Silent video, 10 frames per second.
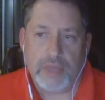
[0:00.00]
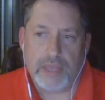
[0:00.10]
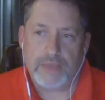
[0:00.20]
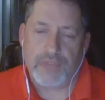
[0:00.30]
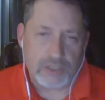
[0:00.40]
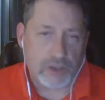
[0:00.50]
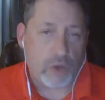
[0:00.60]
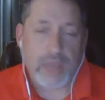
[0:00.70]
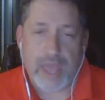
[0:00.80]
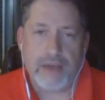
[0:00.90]
If they
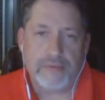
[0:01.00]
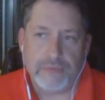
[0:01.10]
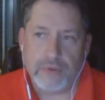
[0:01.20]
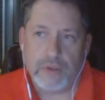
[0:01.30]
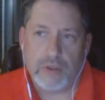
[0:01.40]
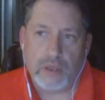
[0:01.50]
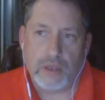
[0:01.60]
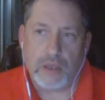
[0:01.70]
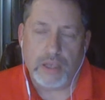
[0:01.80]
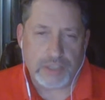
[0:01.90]
don't have
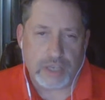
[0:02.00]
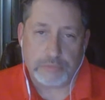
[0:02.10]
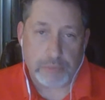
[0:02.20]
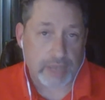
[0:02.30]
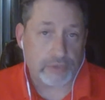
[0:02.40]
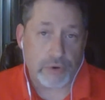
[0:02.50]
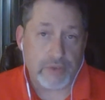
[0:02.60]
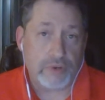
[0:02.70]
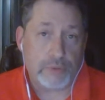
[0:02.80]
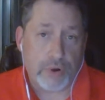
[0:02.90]
a suspect or
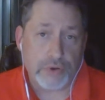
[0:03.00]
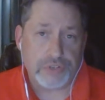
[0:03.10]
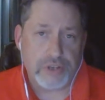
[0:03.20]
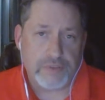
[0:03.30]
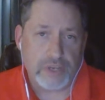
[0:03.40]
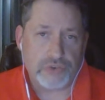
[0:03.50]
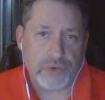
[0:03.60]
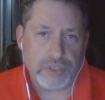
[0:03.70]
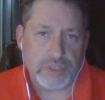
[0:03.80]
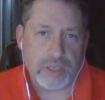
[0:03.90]
even a person of
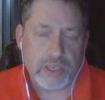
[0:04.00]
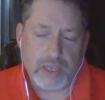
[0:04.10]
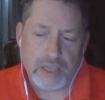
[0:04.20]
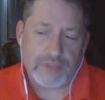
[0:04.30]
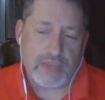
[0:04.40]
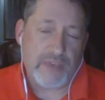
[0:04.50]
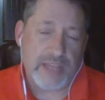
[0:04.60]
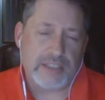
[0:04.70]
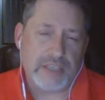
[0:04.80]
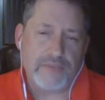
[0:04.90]
interest, if they've
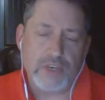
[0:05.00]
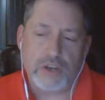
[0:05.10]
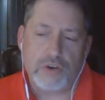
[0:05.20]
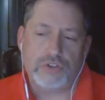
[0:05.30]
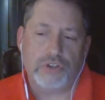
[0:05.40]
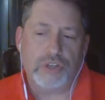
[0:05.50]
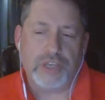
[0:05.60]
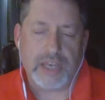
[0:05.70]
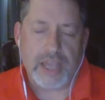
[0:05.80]
had 7 years to look at